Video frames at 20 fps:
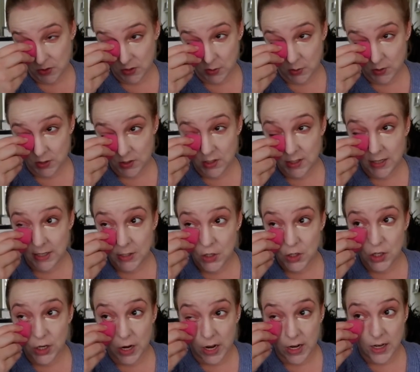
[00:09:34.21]
So six
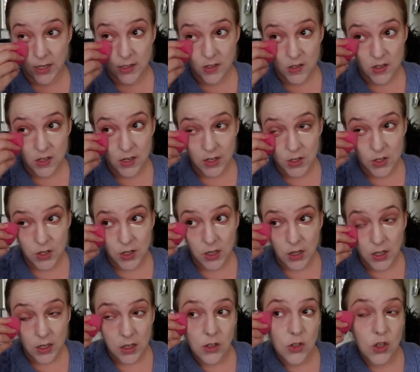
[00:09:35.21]
shades is actually
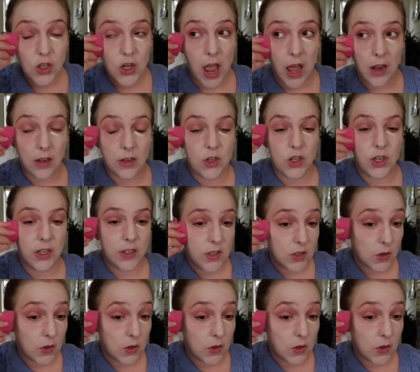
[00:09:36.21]
a little challenging.